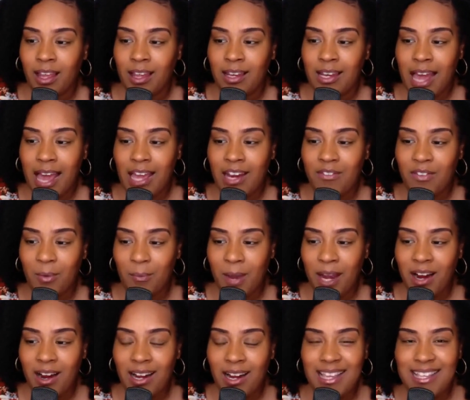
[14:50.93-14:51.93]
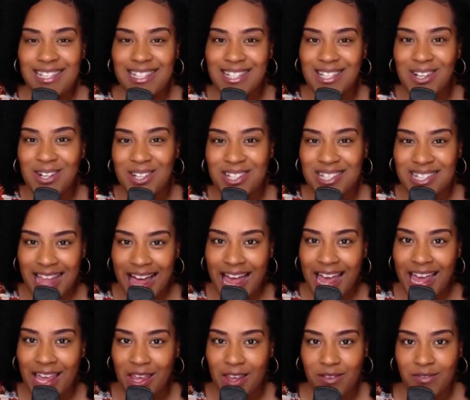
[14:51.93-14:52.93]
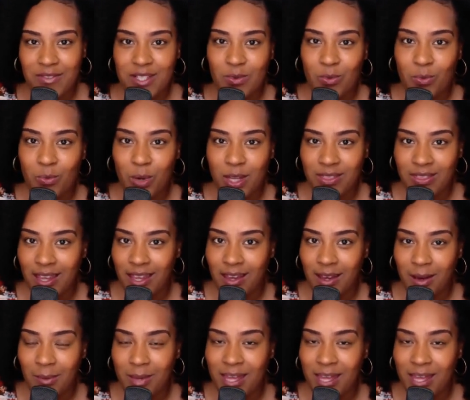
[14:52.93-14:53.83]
Native Americans took slaves with them,